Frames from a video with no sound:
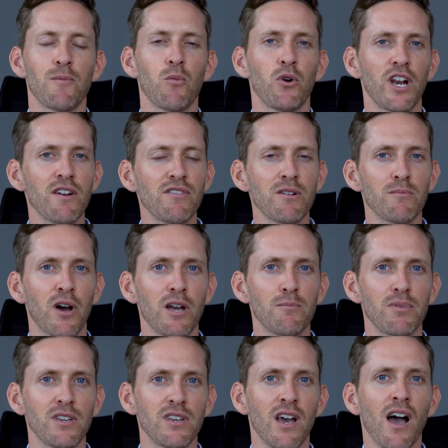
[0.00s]
whatever it
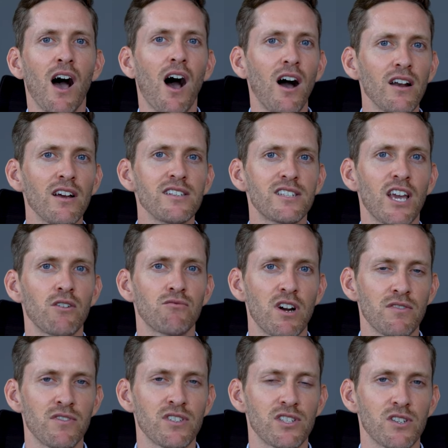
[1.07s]
might be, I like to get
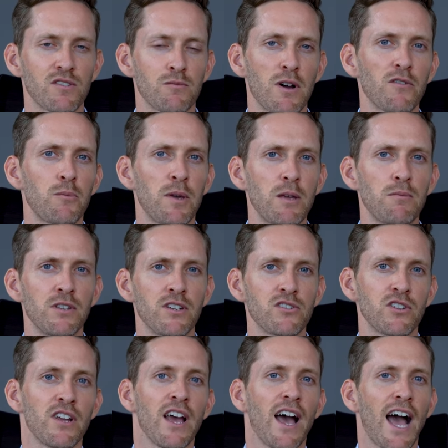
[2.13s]
references from other people in the
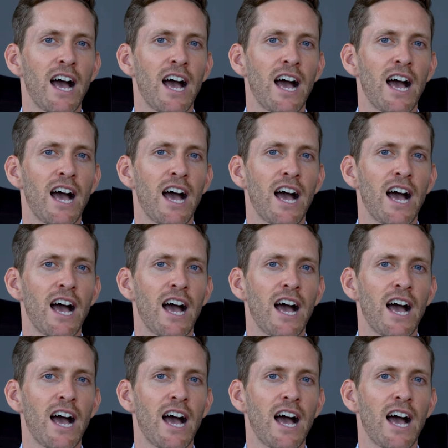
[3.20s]
industry.